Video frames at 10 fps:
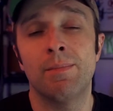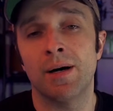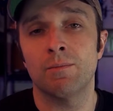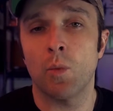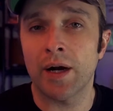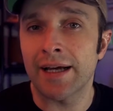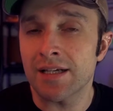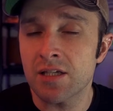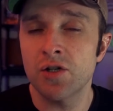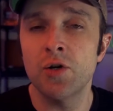But what I
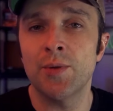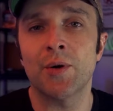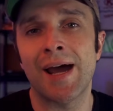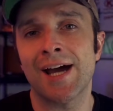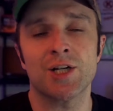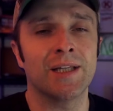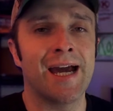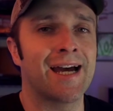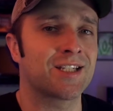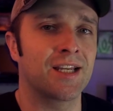assume you're actually
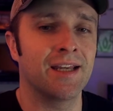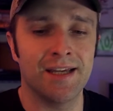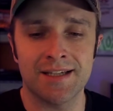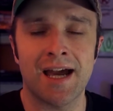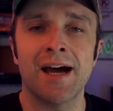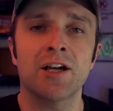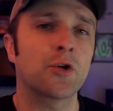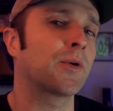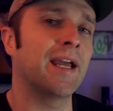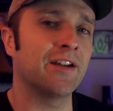asking is how to
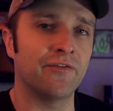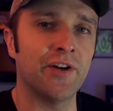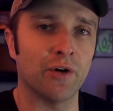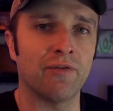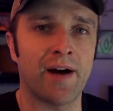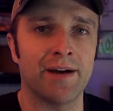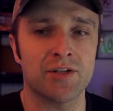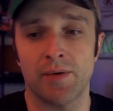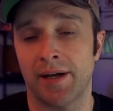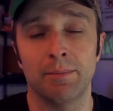create a video file
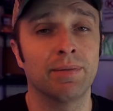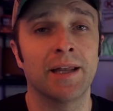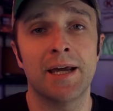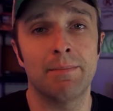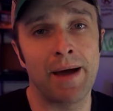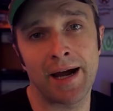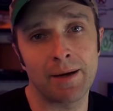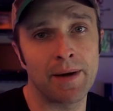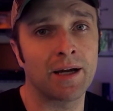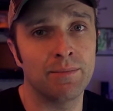so I can play it
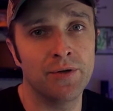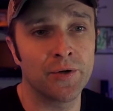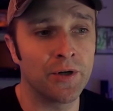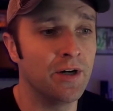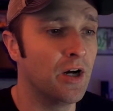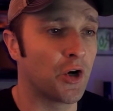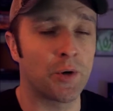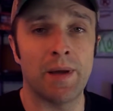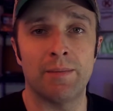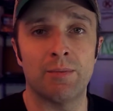back on my computer
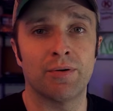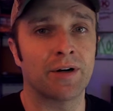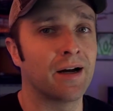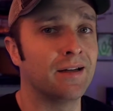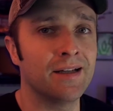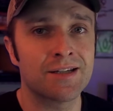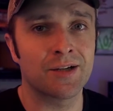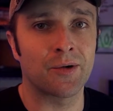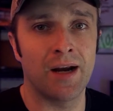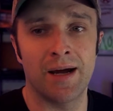or maybe put it on
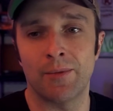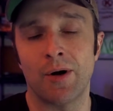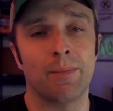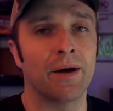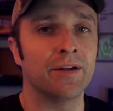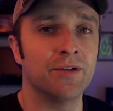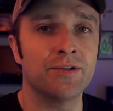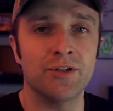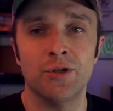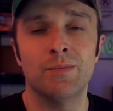Instagram or up on
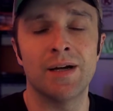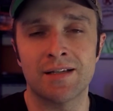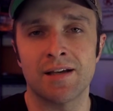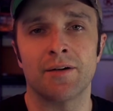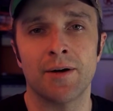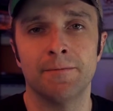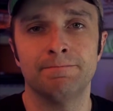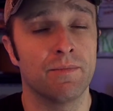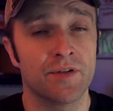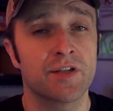YouTube, etc.
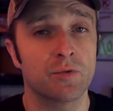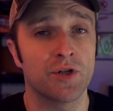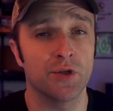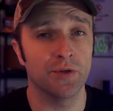This is what you